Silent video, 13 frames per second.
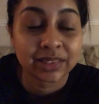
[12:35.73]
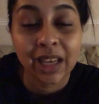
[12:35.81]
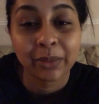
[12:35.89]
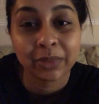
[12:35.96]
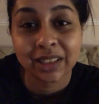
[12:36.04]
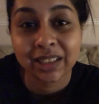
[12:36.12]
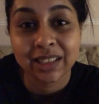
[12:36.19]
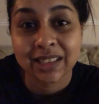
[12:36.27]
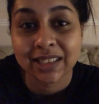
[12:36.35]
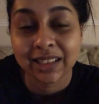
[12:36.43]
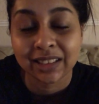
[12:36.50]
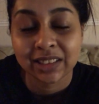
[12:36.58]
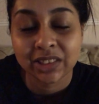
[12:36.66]
10 minutes
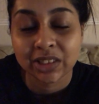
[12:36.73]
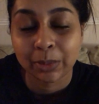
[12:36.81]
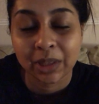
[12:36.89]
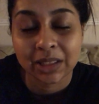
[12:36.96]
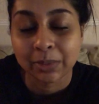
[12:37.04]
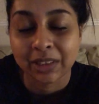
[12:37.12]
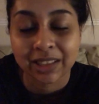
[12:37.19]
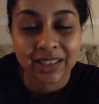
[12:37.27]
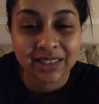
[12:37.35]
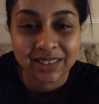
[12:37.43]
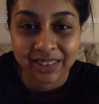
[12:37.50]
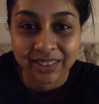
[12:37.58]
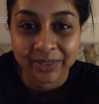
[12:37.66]
and it just makes my day.
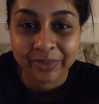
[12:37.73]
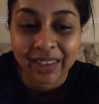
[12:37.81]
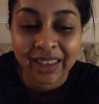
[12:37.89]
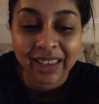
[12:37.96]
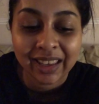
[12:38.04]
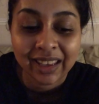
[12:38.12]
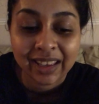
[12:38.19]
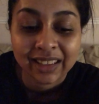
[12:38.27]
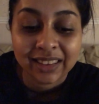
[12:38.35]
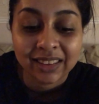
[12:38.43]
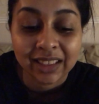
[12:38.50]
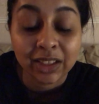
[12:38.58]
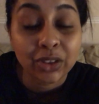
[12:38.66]
So
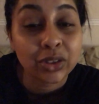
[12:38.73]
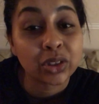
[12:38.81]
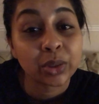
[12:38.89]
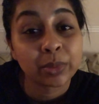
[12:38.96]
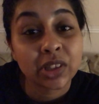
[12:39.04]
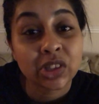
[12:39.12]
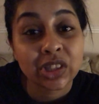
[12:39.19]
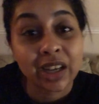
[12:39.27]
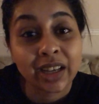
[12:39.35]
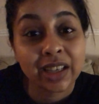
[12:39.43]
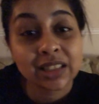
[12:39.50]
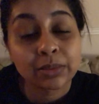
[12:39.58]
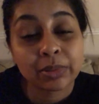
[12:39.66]
thank you so much
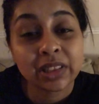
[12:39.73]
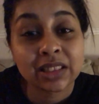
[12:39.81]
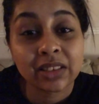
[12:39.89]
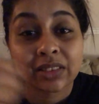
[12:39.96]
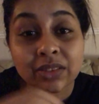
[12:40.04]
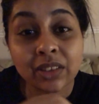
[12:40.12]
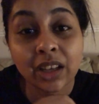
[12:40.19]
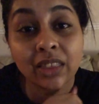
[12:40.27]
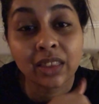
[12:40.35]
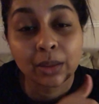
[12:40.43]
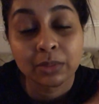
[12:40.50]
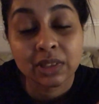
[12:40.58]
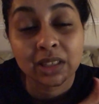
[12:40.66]
guys. Please give this video a
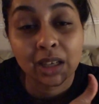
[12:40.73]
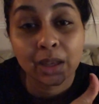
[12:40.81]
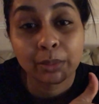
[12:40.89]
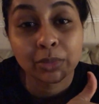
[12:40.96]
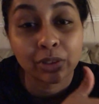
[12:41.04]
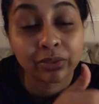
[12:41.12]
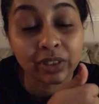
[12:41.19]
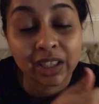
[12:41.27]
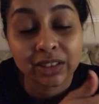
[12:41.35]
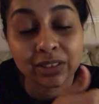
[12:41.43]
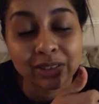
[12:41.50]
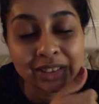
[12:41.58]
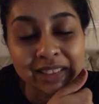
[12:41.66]
thumbs up. Don't forget
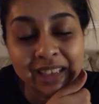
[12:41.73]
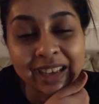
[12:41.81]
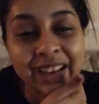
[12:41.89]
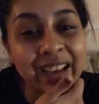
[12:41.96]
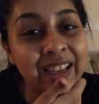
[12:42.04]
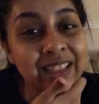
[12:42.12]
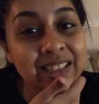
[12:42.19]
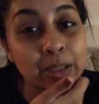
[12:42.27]
to do that and